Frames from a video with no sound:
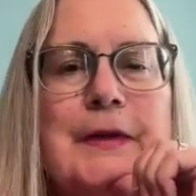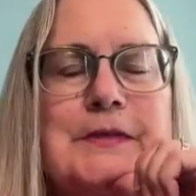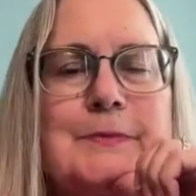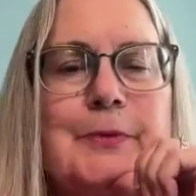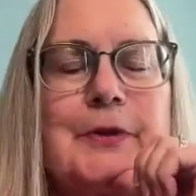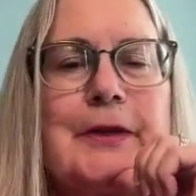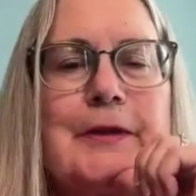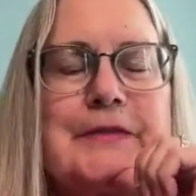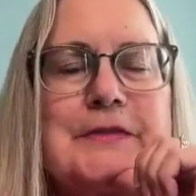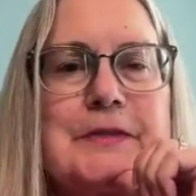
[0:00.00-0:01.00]
That's pretty
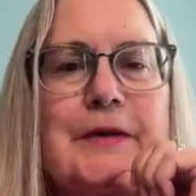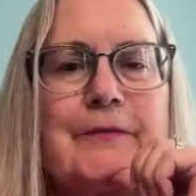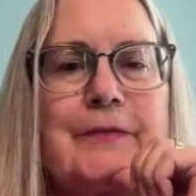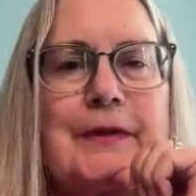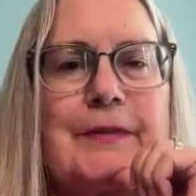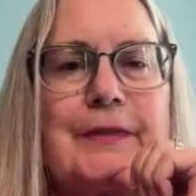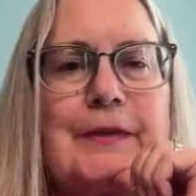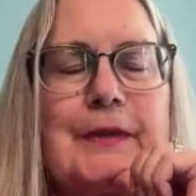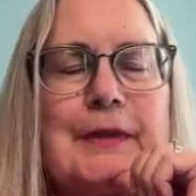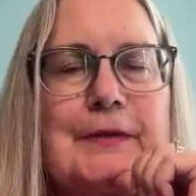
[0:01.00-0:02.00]
heavy stuff. And I
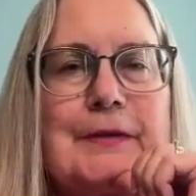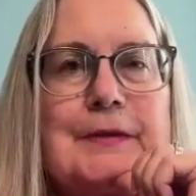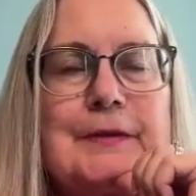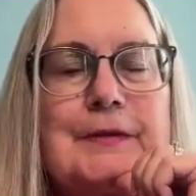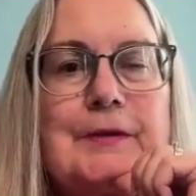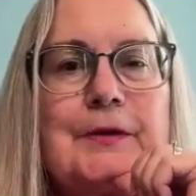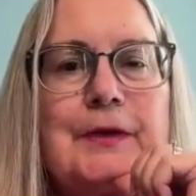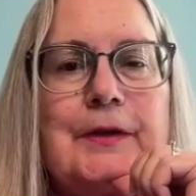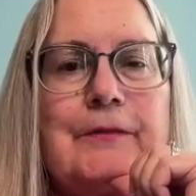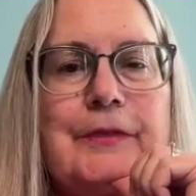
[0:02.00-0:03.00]
think that
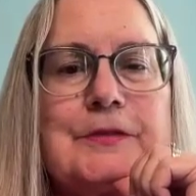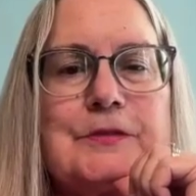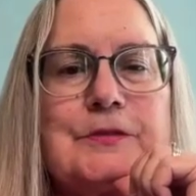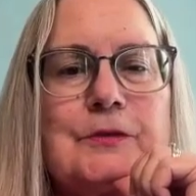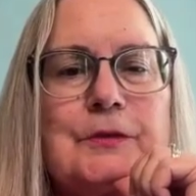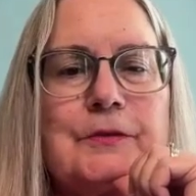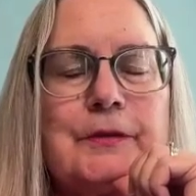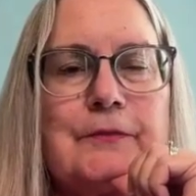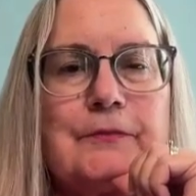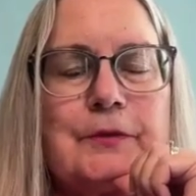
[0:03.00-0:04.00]
deal of the
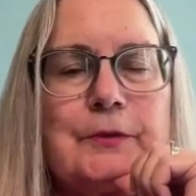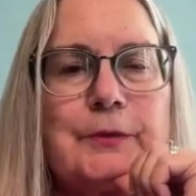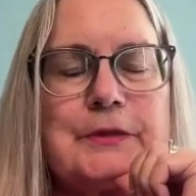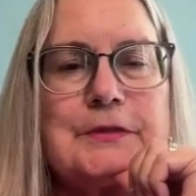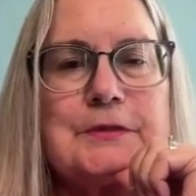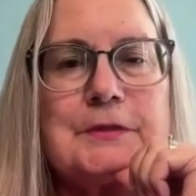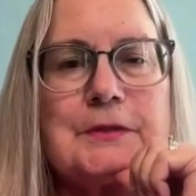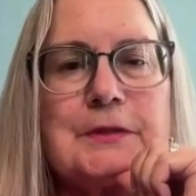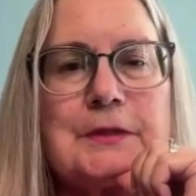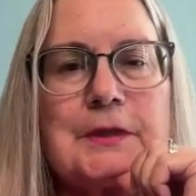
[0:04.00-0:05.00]
circle of influence
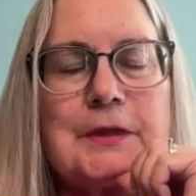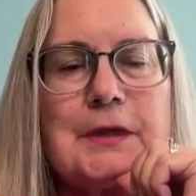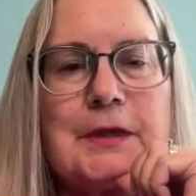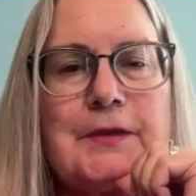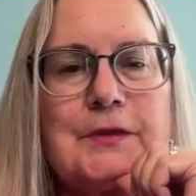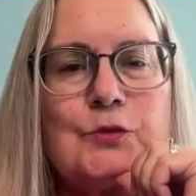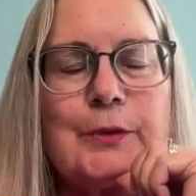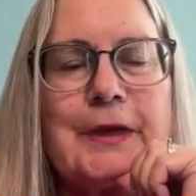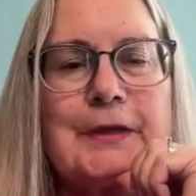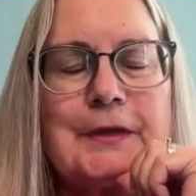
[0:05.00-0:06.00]
and the
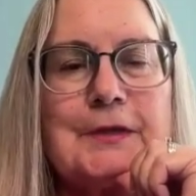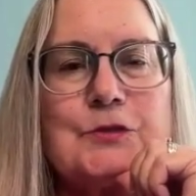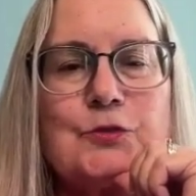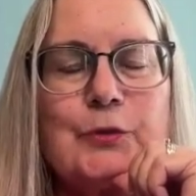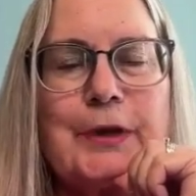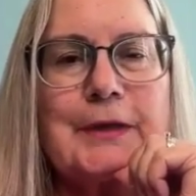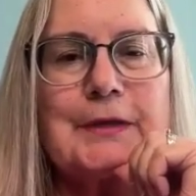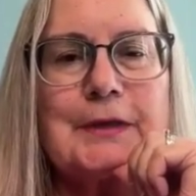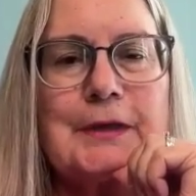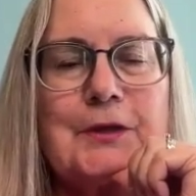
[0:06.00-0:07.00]
direct,
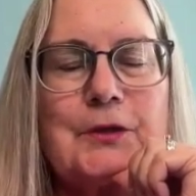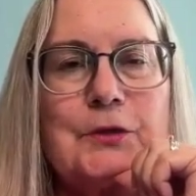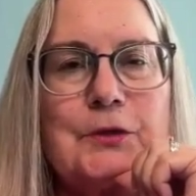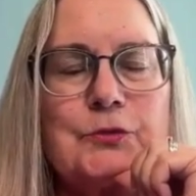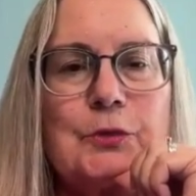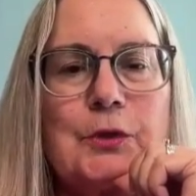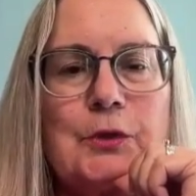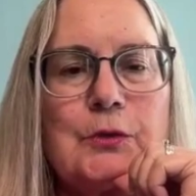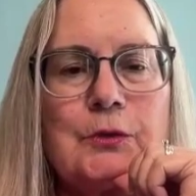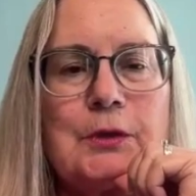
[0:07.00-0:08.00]
indirect, and no
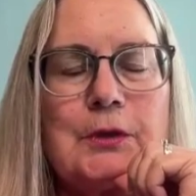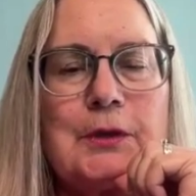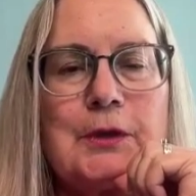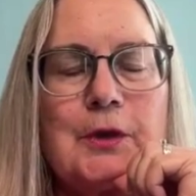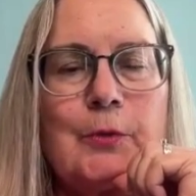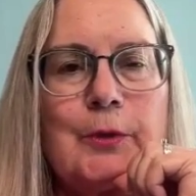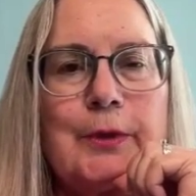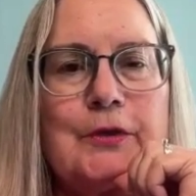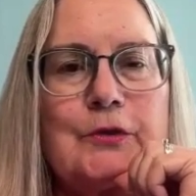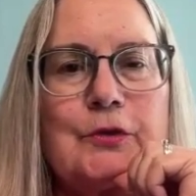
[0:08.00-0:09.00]
control are
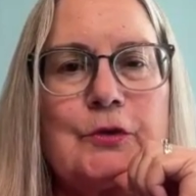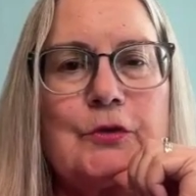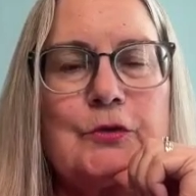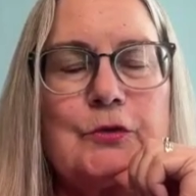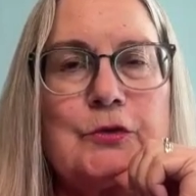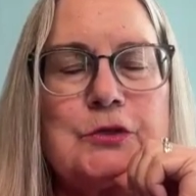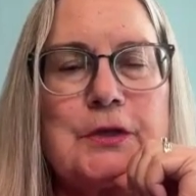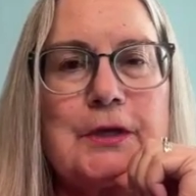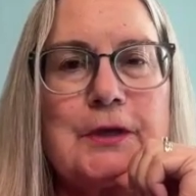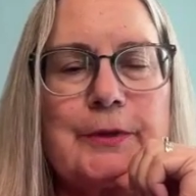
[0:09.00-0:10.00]
one of your
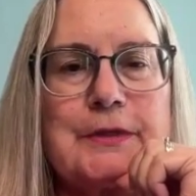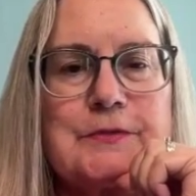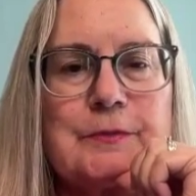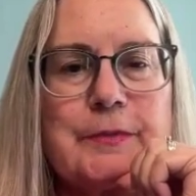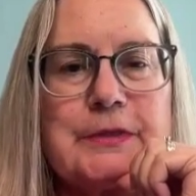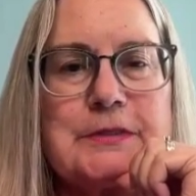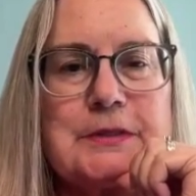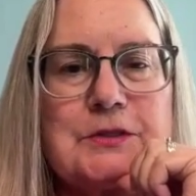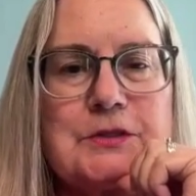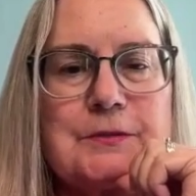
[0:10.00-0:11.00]
huge takeaways from this
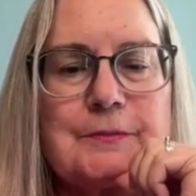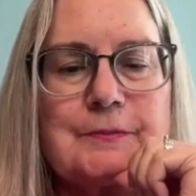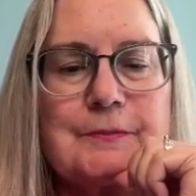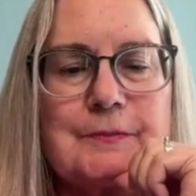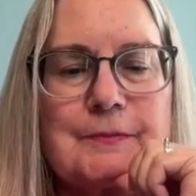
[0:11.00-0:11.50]
session.